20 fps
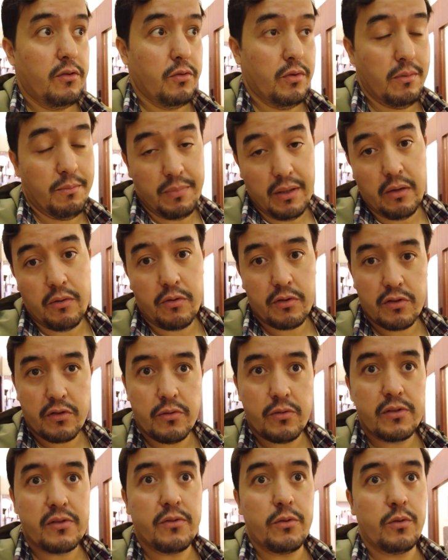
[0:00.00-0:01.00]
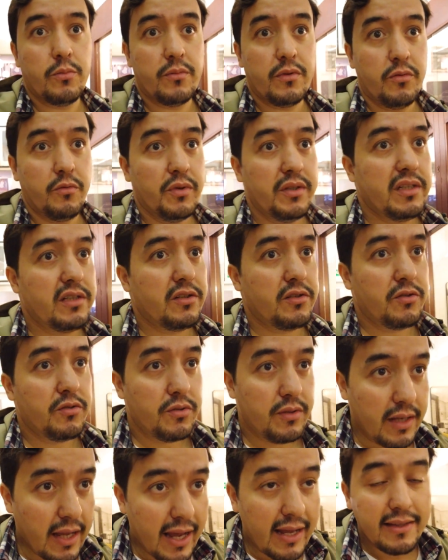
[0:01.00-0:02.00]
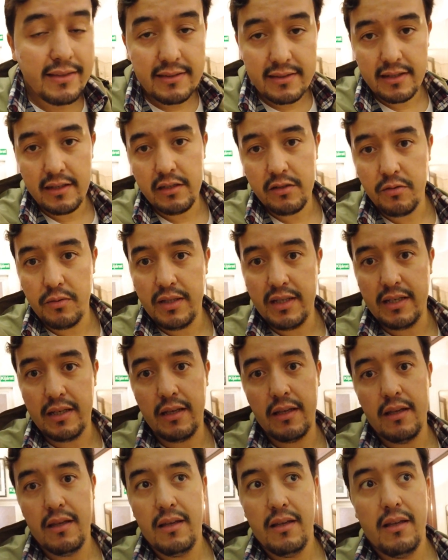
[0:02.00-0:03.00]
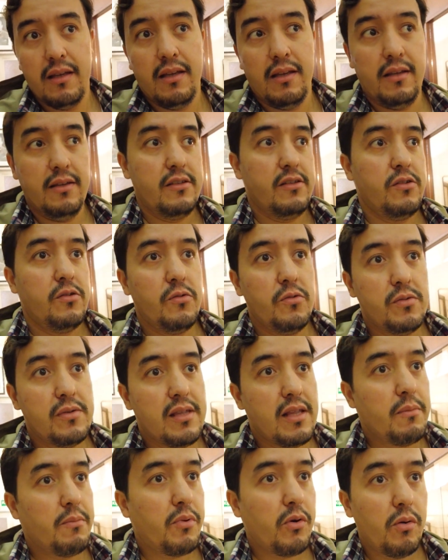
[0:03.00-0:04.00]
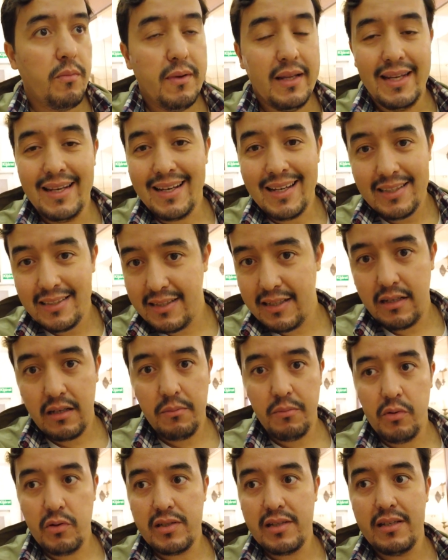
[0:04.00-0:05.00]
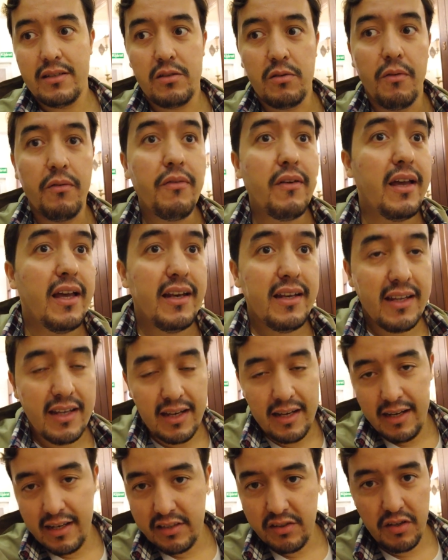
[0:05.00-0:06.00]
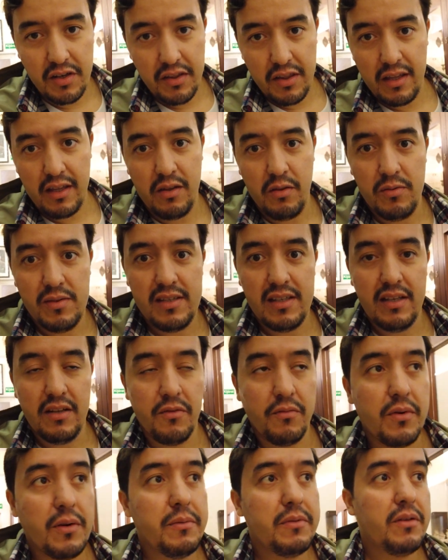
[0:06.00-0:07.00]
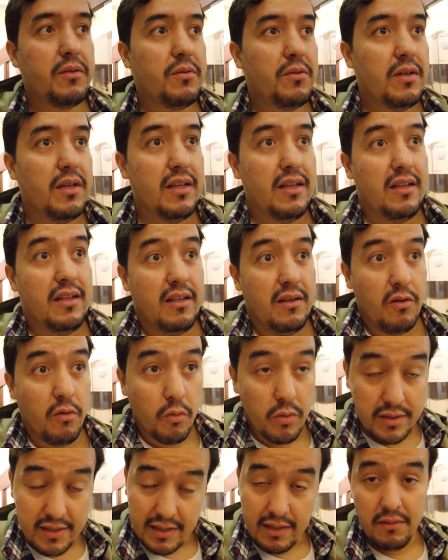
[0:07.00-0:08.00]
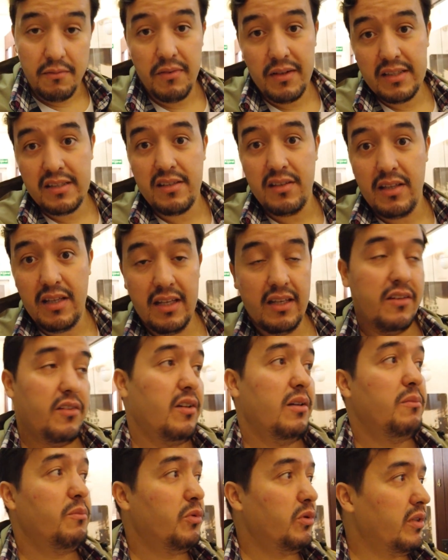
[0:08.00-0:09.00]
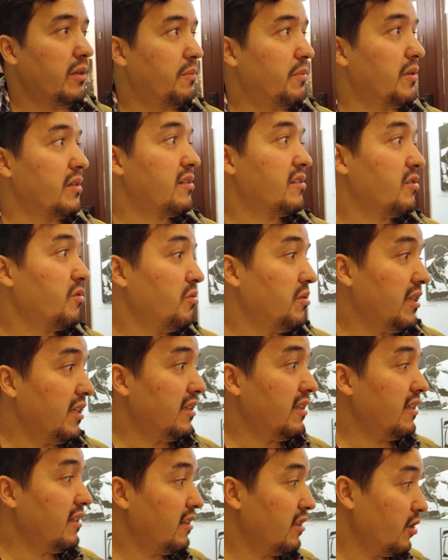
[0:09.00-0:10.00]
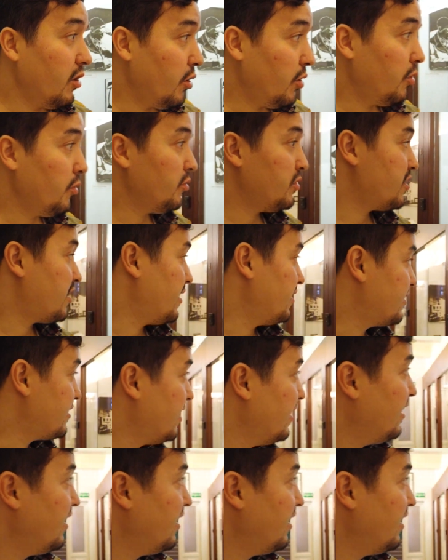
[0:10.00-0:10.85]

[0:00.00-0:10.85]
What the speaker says: you, the power transformer, which until today is used in probably 99% of any electric thing you see around you, was invented here in Budapest. So they did huge things.